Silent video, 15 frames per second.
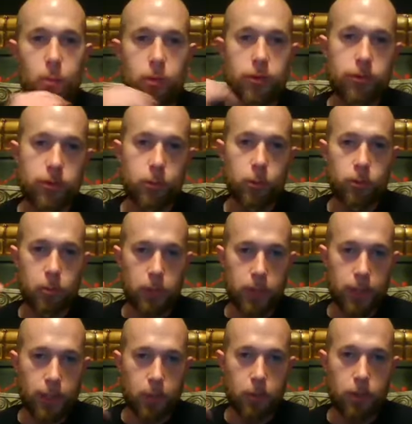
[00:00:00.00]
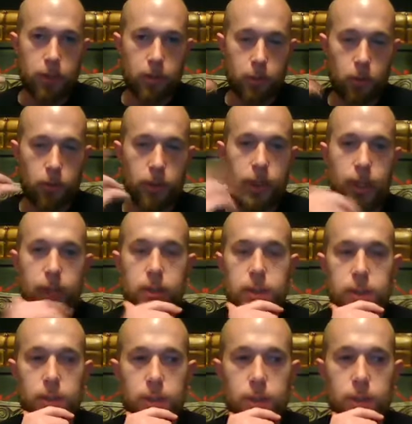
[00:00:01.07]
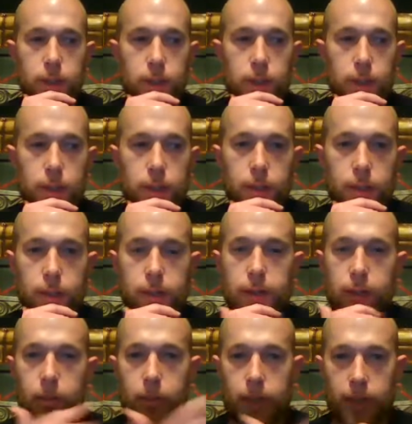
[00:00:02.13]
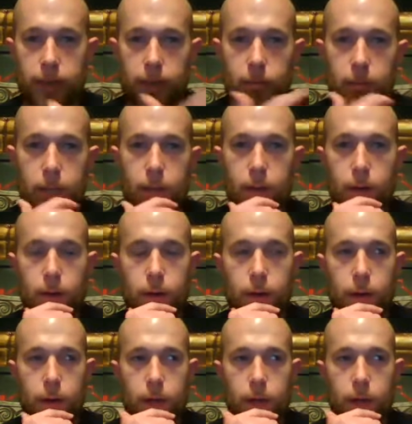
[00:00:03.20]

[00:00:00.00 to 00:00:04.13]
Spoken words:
was being able to communicate clearly in a telepathic manner.